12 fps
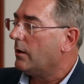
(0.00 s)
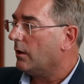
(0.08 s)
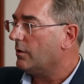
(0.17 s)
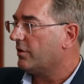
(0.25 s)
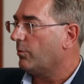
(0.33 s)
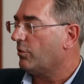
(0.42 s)

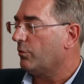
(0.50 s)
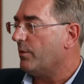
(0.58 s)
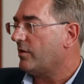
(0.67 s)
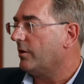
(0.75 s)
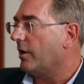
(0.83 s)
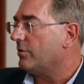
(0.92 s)
In terms of
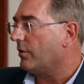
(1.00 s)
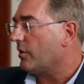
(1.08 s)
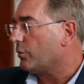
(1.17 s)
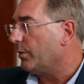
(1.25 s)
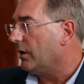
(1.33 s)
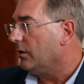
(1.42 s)
metadata,
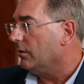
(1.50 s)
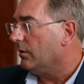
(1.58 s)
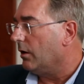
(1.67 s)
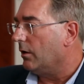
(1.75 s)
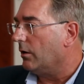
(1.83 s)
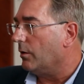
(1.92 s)
that's been
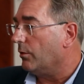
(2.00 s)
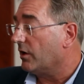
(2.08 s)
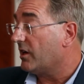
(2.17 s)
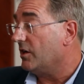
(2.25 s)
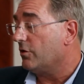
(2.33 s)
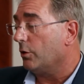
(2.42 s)
a
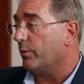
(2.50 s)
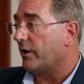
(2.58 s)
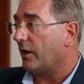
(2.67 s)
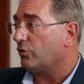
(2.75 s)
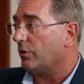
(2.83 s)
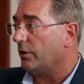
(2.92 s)
key topic
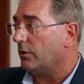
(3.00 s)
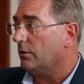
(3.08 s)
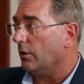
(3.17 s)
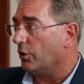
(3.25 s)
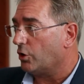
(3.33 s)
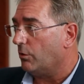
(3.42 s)
actually
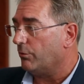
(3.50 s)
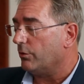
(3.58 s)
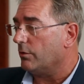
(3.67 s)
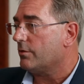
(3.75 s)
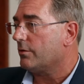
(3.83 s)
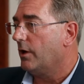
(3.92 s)
at the
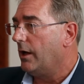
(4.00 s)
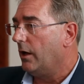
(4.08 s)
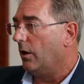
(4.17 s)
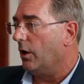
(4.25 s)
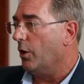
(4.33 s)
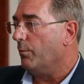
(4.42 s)
conference.
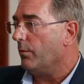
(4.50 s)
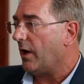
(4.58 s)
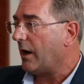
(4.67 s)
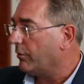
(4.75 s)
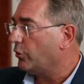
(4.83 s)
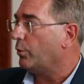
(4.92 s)

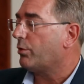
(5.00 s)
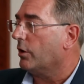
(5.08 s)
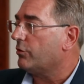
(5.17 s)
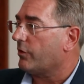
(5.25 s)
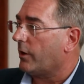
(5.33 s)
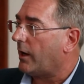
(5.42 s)
How have you
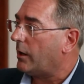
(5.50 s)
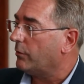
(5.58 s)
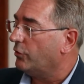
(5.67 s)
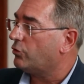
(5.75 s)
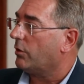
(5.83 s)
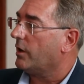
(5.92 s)
approached that? How have
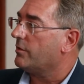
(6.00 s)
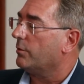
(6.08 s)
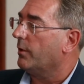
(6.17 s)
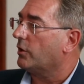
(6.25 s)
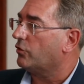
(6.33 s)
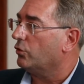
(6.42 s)
you tried to
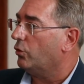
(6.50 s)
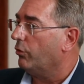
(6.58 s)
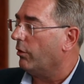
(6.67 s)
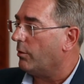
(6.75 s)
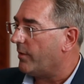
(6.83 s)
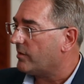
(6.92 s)
make sure
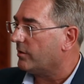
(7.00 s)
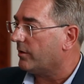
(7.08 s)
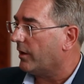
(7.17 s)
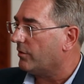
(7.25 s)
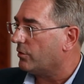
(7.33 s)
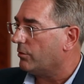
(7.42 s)
that the
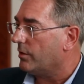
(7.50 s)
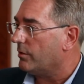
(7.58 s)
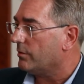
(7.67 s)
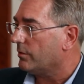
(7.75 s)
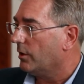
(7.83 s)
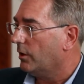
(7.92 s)
metadata
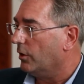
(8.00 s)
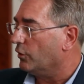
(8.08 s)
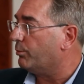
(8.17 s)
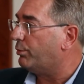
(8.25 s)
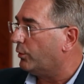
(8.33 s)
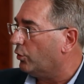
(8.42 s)
is as
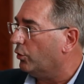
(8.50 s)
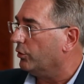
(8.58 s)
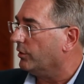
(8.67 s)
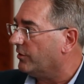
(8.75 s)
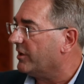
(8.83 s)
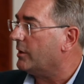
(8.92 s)
broad
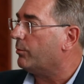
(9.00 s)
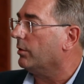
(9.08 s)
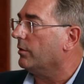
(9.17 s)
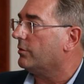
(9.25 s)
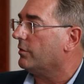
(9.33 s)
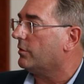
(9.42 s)
and deep
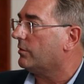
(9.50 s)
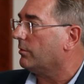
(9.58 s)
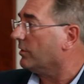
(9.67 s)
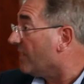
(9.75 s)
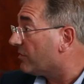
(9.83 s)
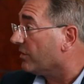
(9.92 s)

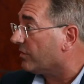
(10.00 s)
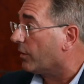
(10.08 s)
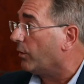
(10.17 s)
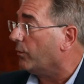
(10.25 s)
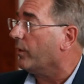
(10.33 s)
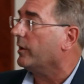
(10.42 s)
as
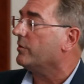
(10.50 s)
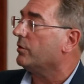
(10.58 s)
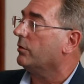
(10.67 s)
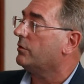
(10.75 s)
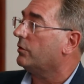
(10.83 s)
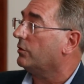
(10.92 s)
necessary really
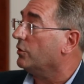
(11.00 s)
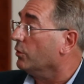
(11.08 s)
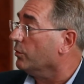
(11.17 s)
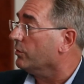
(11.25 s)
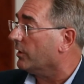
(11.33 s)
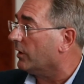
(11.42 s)
to
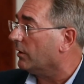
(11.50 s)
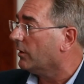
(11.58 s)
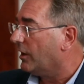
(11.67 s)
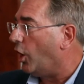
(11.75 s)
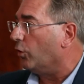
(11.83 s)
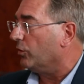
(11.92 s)
use in an
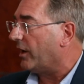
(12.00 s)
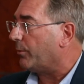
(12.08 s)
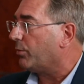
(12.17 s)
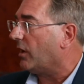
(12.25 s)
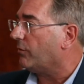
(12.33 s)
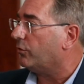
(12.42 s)
online
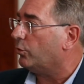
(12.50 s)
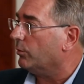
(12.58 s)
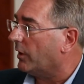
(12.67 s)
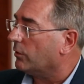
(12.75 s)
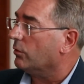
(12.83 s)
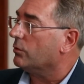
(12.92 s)
platform
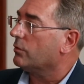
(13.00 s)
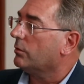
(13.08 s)
like yours?